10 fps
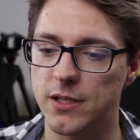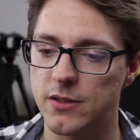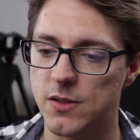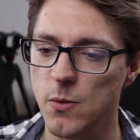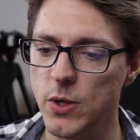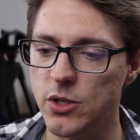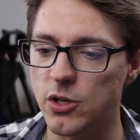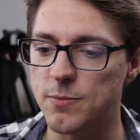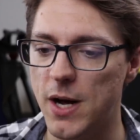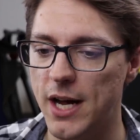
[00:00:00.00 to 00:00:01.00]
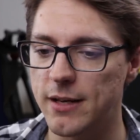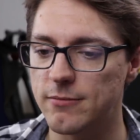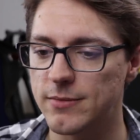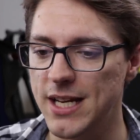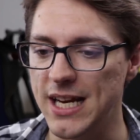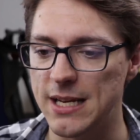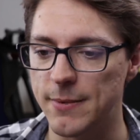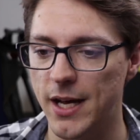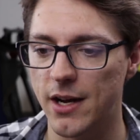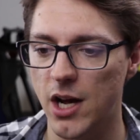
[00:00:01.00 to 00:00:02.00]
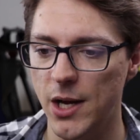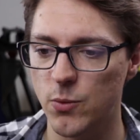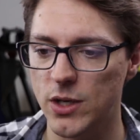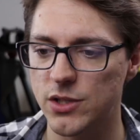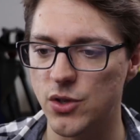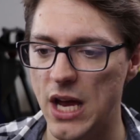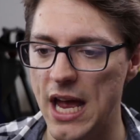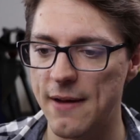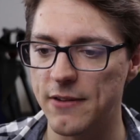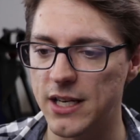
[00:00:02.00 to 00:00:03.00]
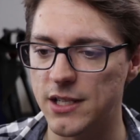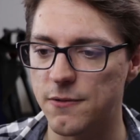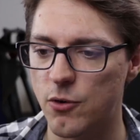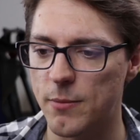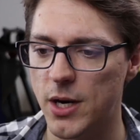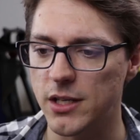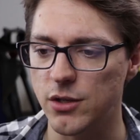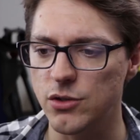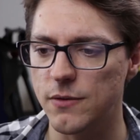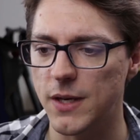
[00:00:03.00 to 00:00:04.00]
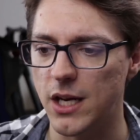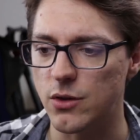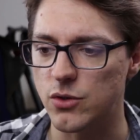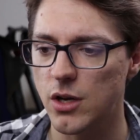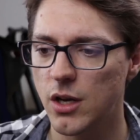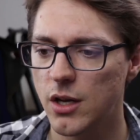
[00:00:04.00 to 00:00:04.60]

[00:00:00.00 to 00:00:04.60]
Someone got my name and I want to have it for my YouTube videos.